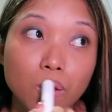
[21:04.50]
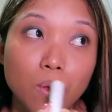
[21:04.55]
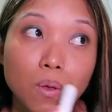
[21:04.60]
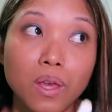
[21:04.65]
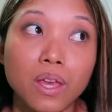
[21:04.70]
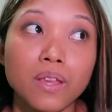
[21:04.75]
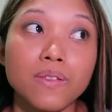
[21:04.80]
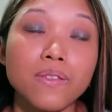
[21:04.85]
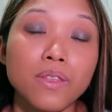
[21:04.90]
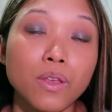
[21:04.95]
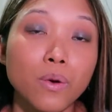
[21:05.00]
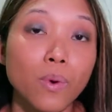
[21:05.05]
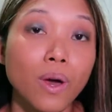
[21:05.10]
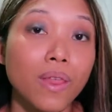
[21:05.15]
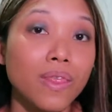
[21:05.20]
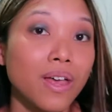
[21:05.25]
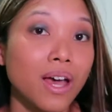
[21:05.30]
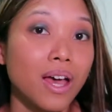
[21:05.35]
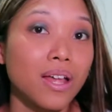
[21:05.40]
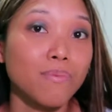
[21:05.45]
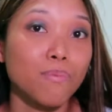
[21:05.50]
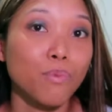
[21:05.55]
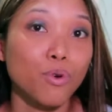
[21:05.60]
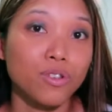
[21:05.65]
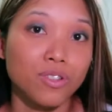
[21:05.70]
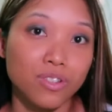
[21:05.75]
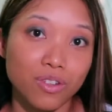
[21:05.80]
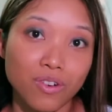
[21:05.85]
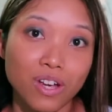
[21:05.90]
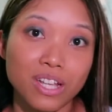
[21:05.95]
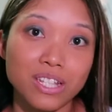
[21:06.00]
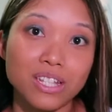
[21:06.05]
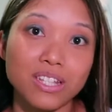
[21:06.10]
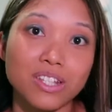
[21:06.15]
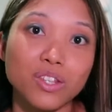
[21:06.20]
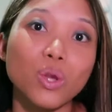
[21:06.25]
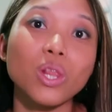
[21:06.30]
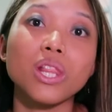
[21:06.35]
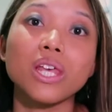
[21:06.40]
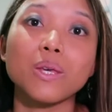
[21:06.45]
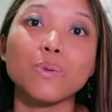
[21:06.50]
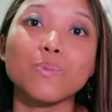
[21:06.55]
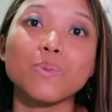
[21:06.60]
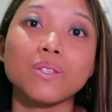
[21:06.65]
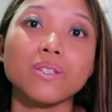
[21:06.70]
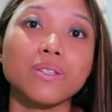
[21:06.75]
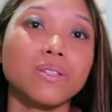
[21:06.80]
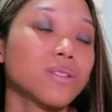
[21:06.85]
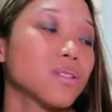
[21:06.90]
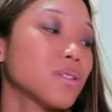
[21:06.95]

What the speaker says: isn't the one that moisturizes your lips